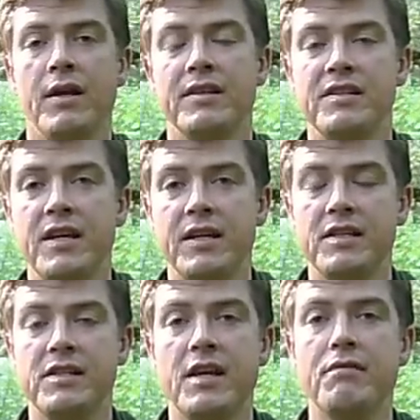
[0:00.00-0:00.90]
The
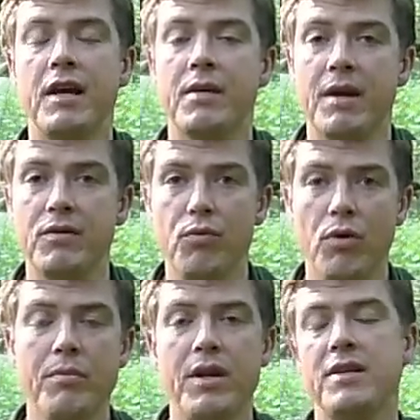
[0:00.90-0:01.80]
CDC recommend
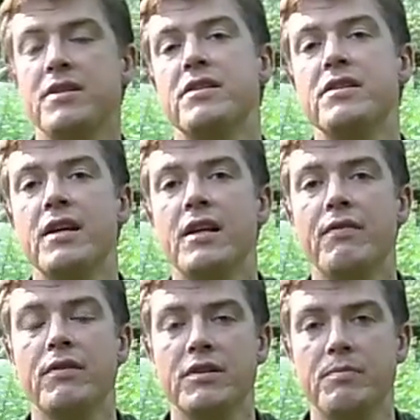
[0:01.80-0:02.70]
1 minute at sea
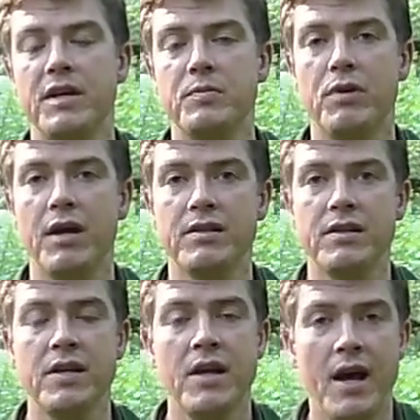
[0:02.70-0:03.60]
level as best practice,